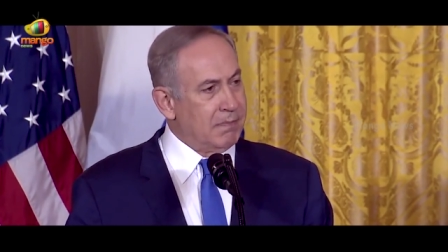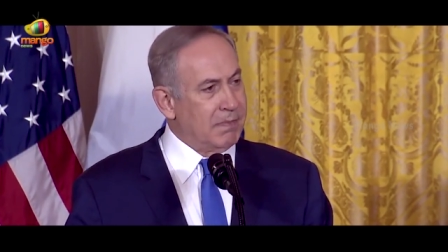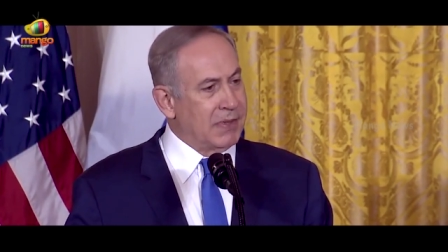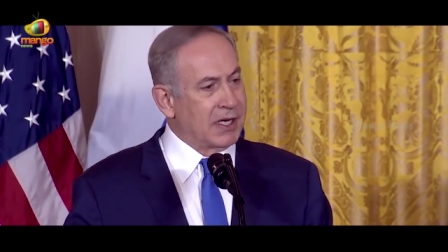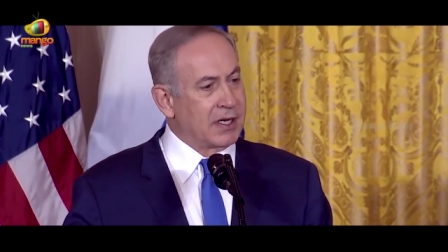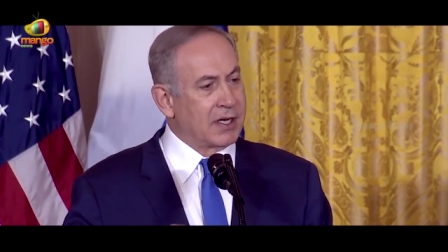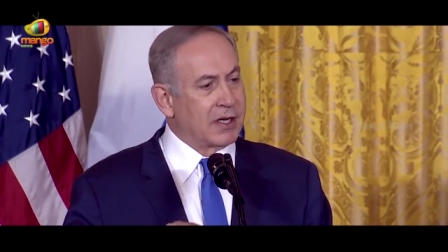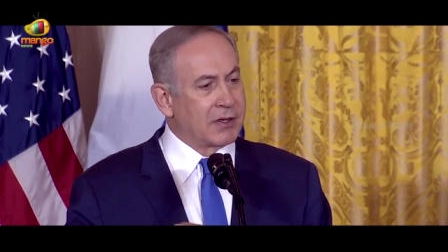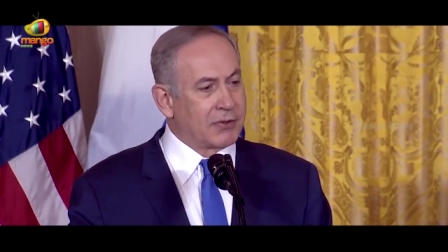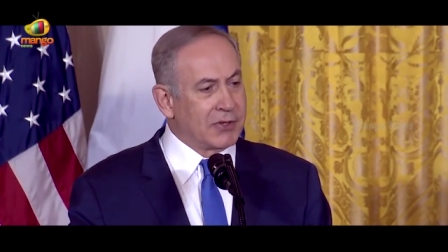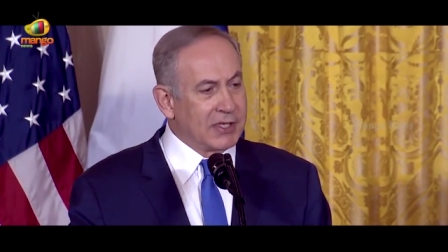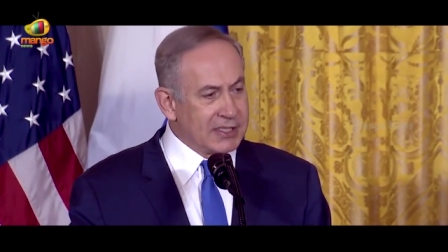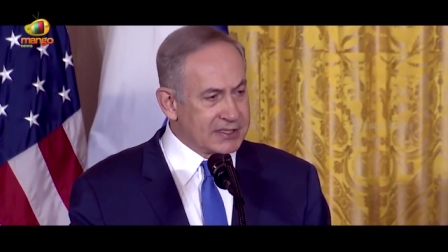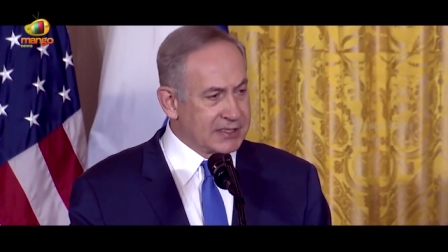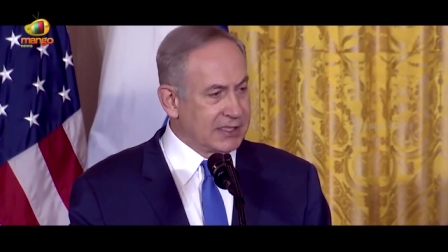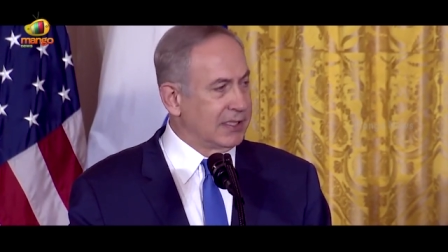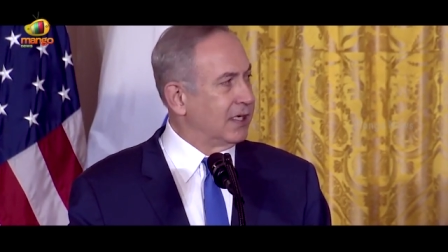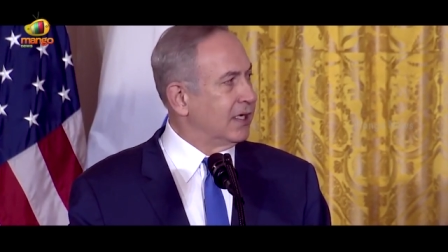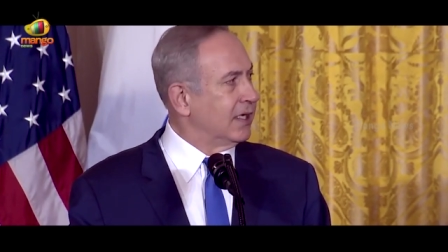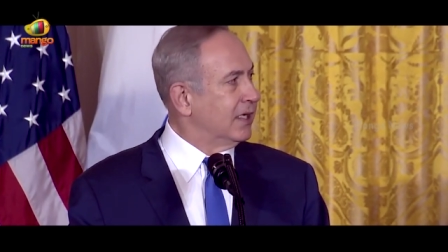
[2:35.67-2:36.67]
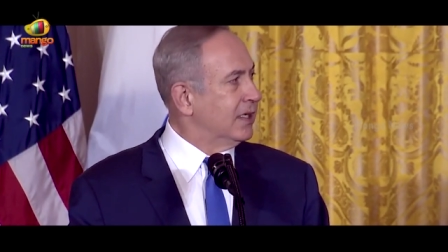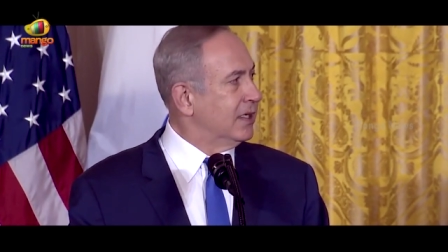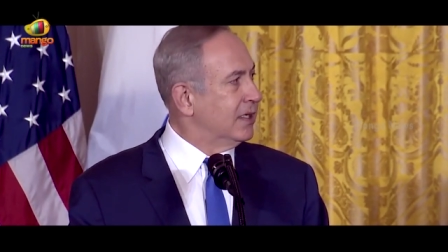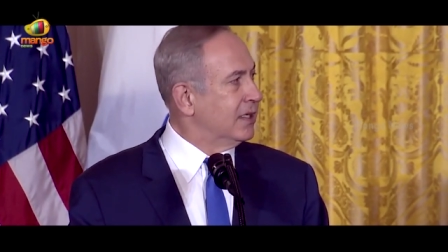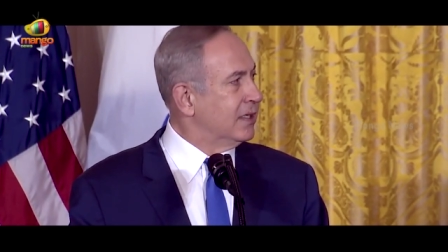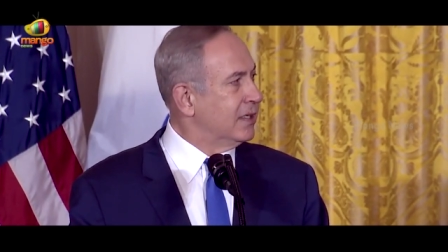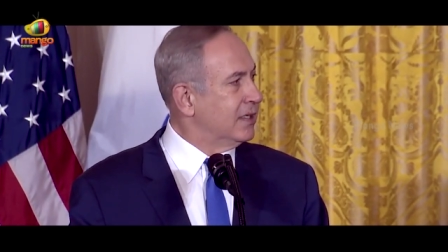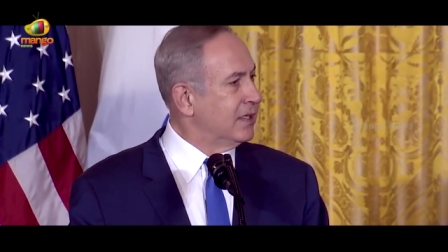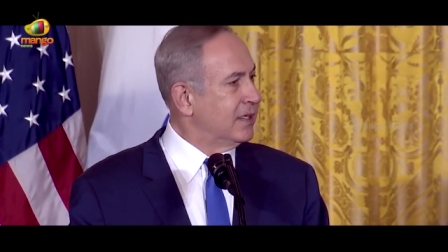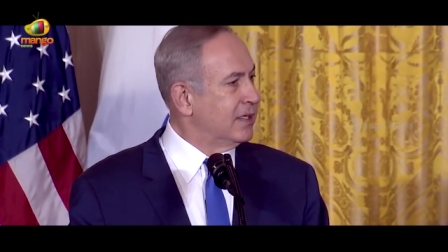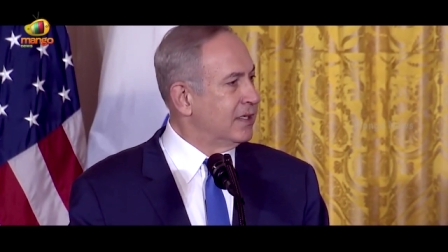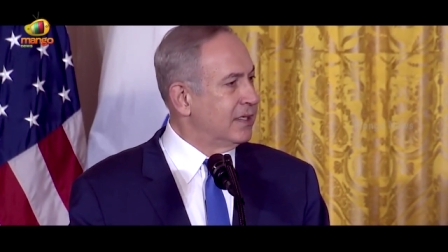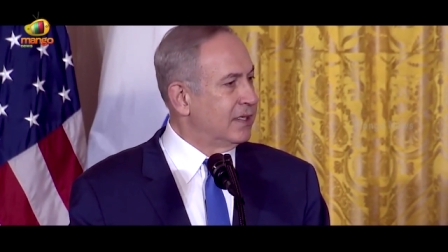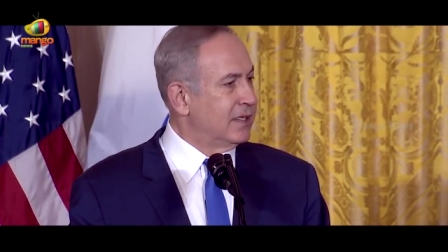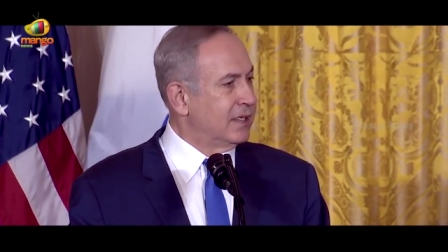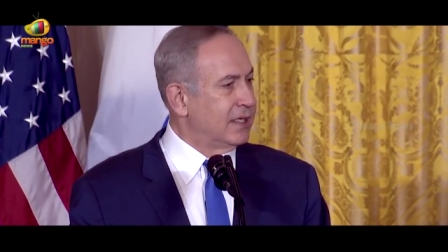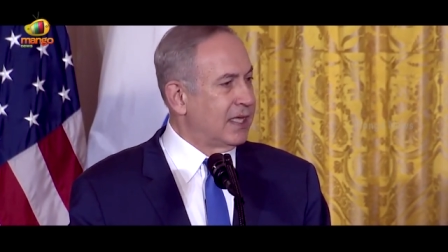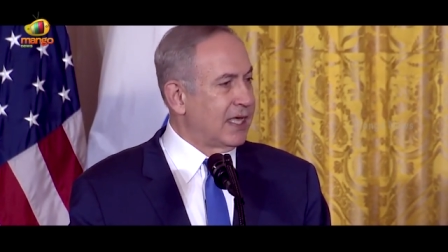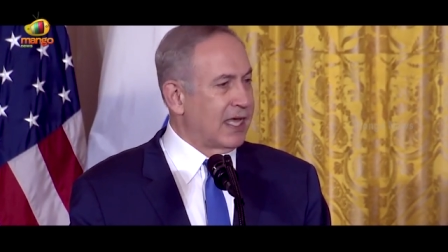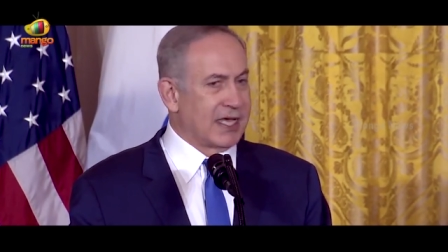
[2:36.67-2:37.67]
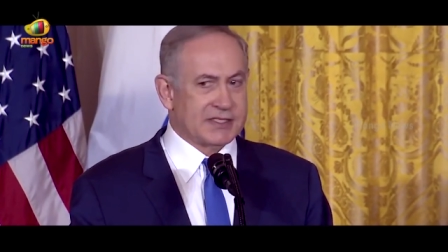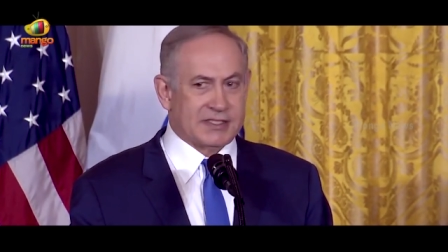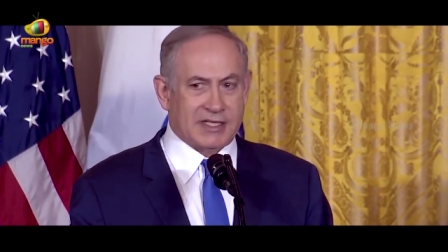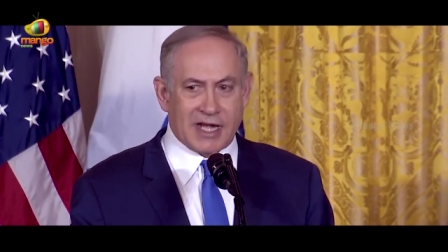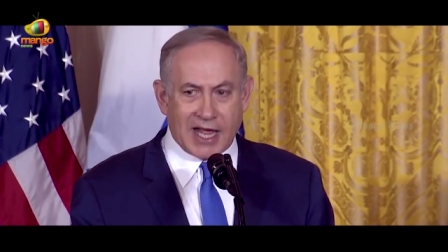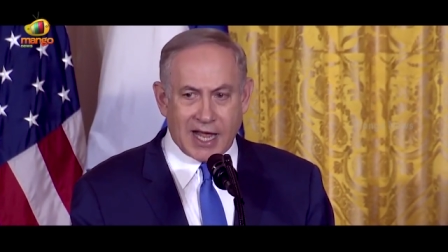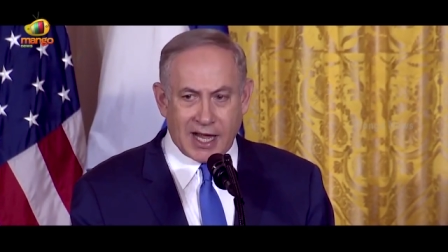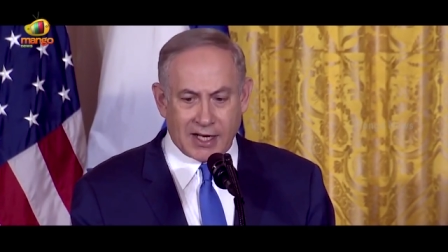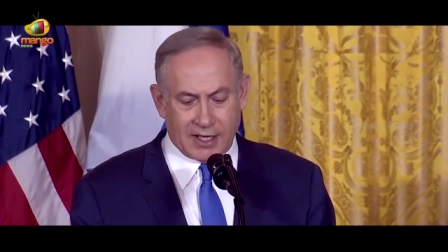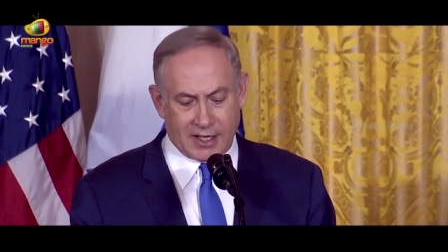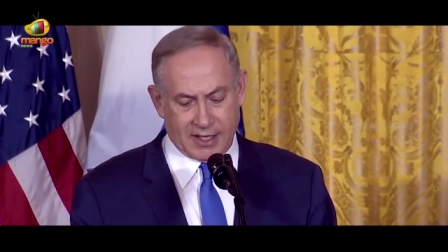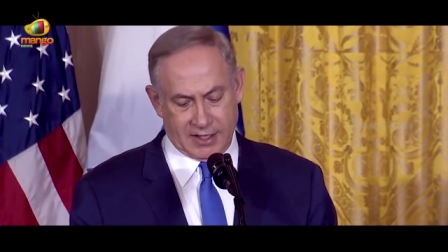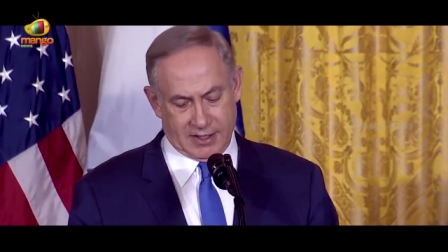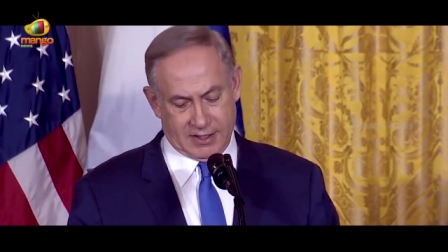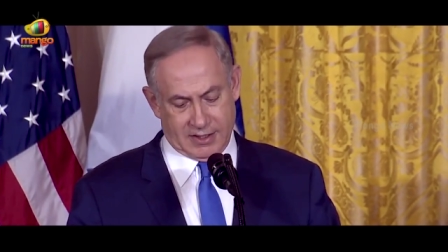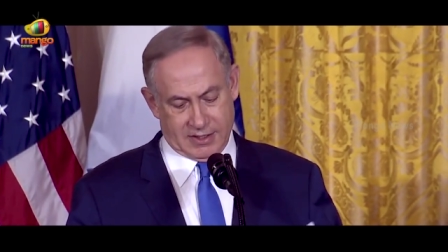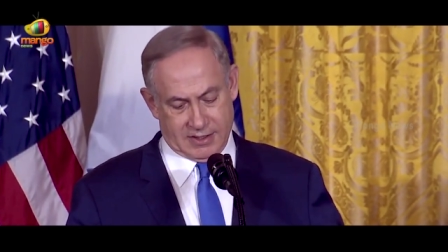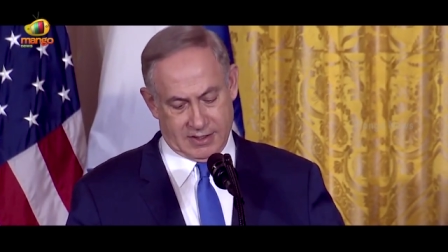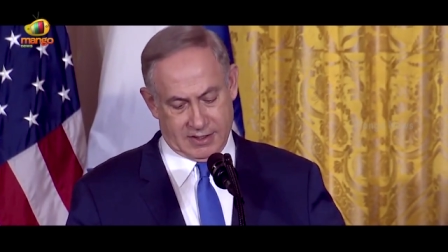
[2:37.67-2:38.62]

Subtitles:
but increasingly as an ally.